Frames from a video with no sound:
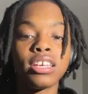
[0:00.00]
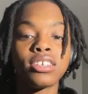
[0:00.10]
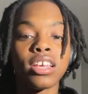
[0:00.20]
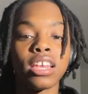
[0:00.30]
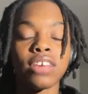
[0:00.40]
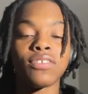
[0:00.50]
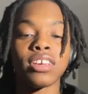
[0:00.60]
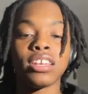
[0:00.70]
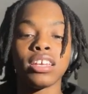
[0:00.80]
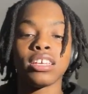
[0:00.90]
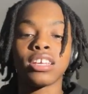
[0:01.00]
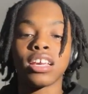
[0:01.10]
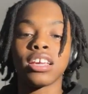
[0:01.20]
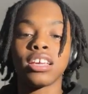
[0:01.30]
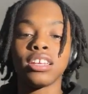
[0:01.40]
Is it Life Indy? Is
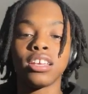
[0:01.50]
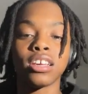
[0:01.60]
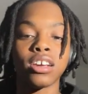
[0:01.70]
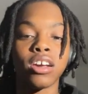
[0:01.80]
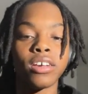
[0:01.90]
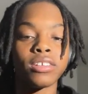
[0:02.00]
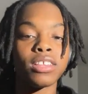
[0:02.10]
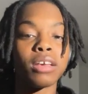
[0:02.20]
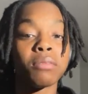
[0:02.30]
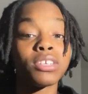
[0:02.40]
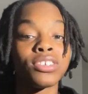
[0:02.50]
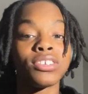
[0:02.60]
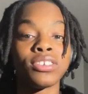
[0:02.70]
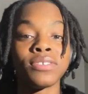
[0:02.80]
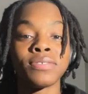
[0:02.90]
it India? Like my
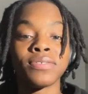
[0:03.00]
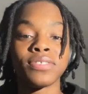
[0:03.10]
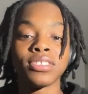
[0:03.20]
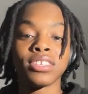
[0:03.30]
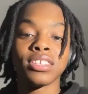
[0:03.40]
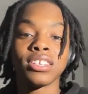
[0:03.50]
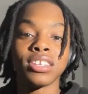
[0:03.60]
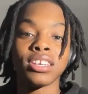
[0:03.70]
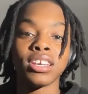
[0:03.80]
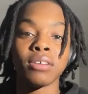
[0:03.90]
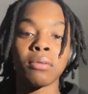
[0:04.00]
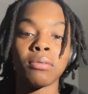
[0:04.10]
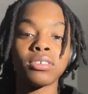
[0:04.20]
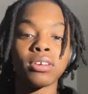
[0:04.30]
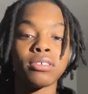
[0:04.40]
sister? But
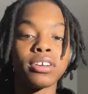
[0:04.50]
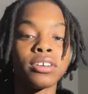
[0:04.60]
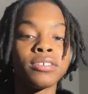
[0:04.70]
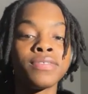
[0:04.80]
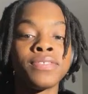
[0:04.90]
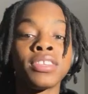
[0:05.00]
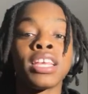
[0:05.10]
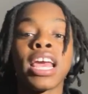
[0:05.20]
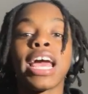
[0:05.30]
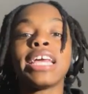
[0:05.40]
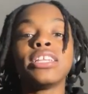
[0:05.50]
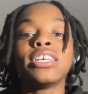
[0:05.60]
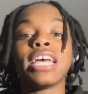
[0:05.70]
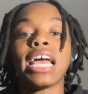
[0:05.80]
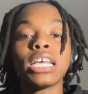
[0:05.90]
what's up, girl? Hey,
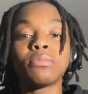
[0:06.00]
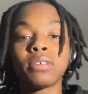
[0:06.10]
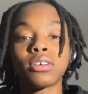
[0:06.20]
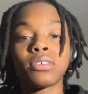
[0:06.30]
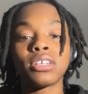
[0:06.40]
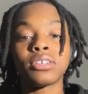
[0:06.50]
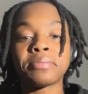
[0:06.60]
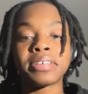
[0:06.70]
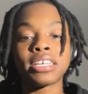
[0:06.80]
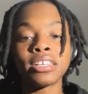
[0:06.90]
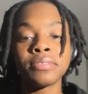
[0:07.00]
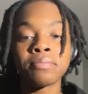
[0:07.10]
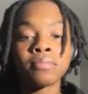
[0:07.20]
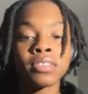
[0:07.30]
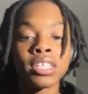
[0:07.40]
look, ask me a question, man.
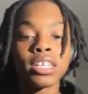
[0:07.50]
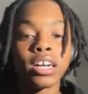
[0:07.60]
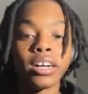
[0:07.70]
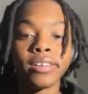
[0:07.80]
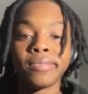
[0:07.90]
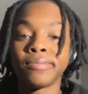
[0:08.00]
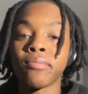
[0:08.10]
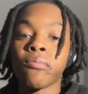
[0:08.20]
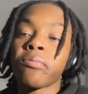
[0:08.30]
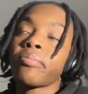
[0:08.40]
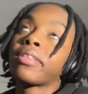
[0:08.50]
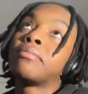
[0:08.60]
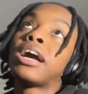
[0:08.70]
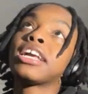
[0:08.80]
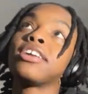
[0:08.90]
But
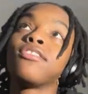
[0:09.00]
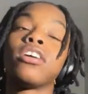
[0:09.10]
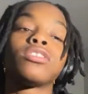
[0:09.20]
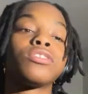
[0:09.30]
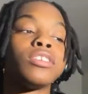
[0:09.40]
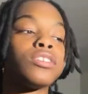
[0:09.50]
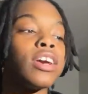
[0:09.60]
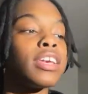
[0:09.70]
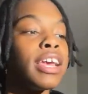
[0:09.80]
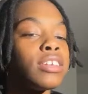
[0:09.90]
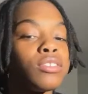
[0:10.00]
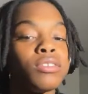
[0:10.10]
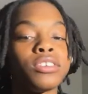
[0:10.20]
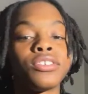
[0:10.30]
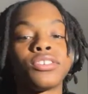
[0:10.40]
I'll give y'all a story till I get into a
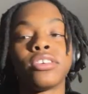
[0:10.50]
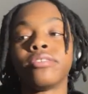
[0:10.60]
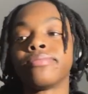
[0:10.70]
question. So,